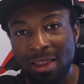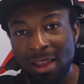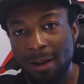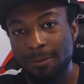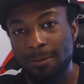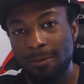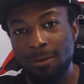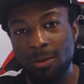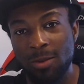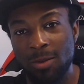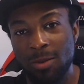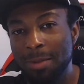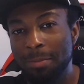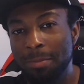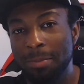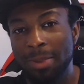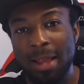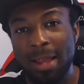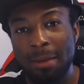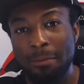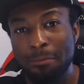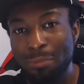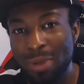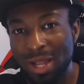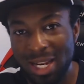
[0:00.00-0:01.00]

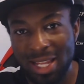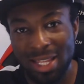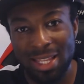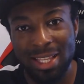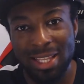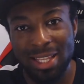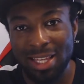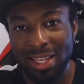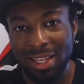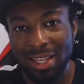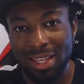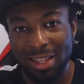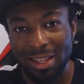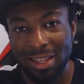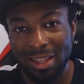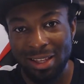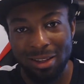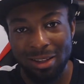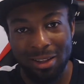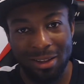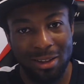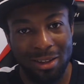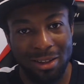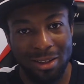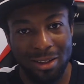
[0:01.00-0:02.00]
replayability.
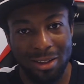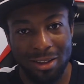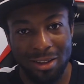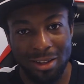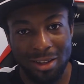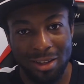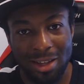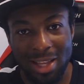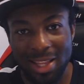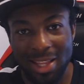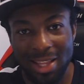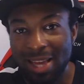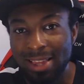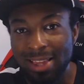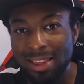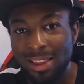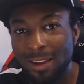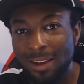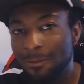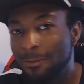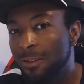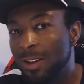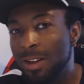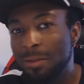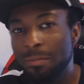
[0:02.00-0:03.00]
It has
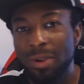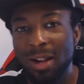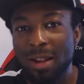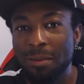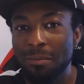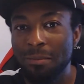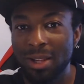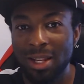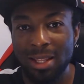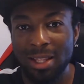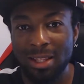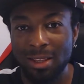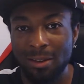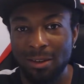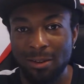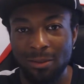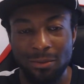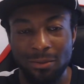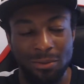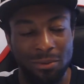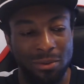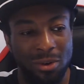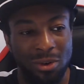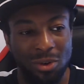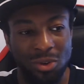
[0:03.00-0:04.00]
enough replayability
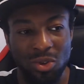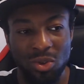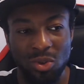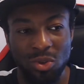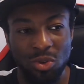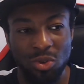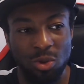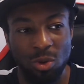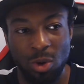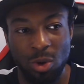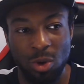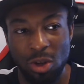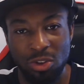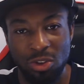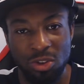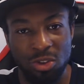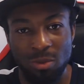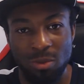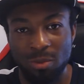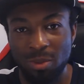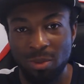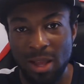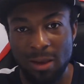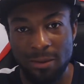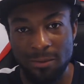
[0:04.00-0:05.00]
for you to continue
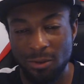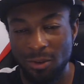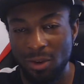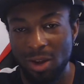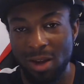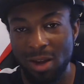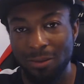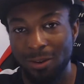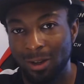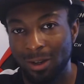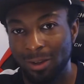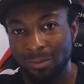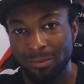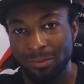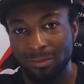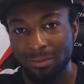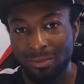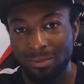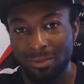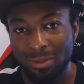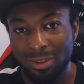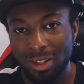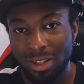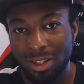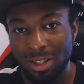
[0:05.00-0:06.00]
playing forever.
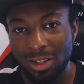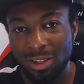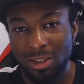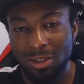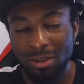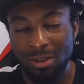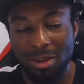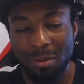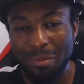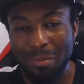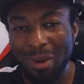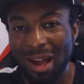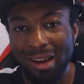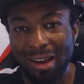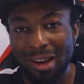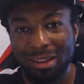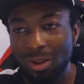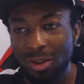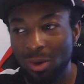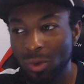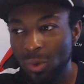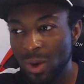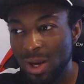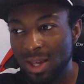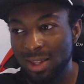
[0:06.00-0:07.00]
The parallel
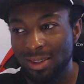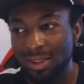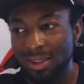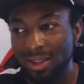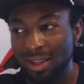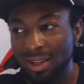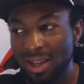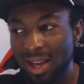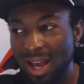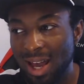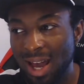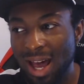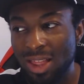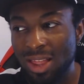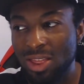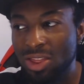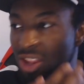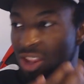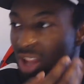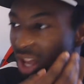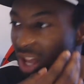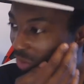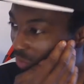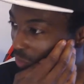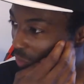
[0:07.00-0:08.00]
quests are
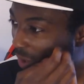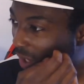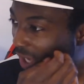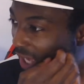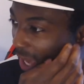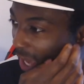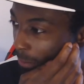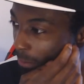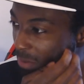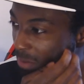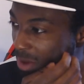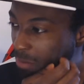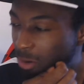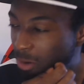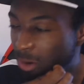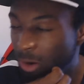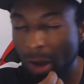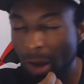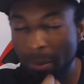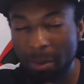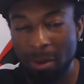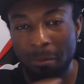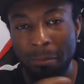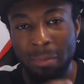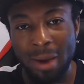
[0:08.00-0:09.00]
not what kept people
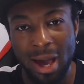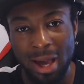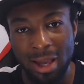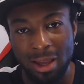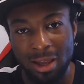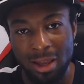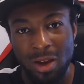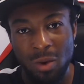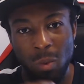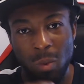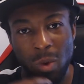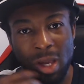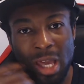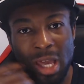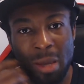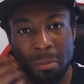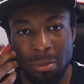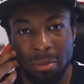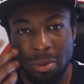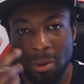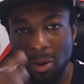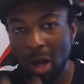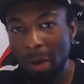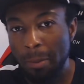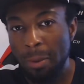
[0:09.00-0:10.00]
coming back. What kept
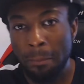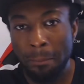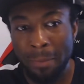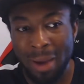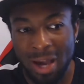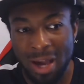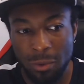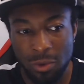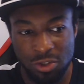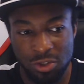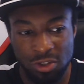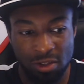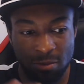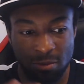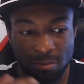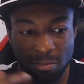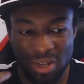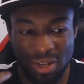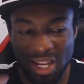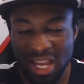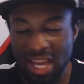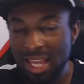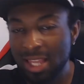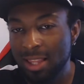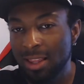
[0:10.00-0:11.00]
people coming back was just
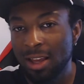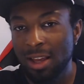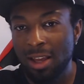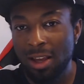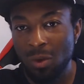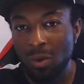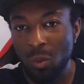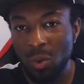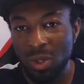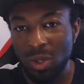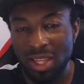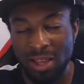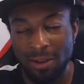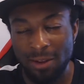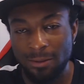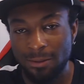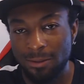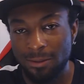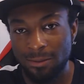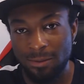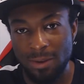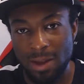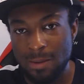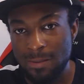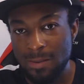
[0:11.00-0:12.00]
playing with their
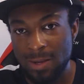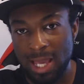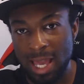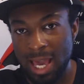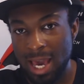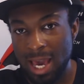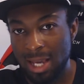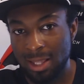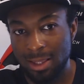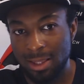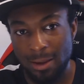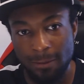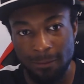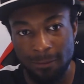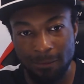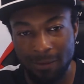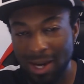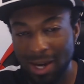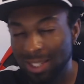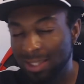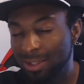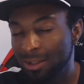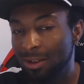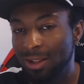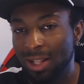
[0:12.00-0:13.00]
favorite character,
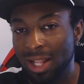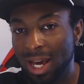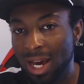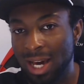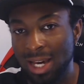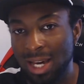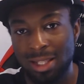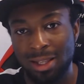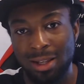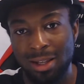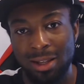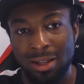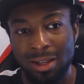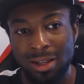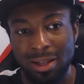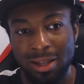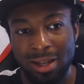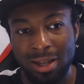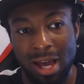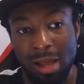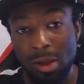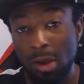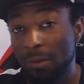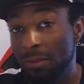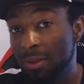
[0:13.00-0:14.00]
fighting online,
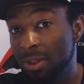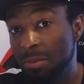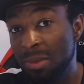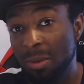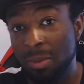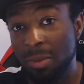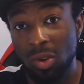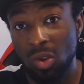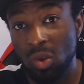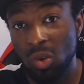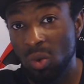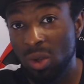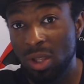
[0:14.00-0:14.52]
and obviously maybe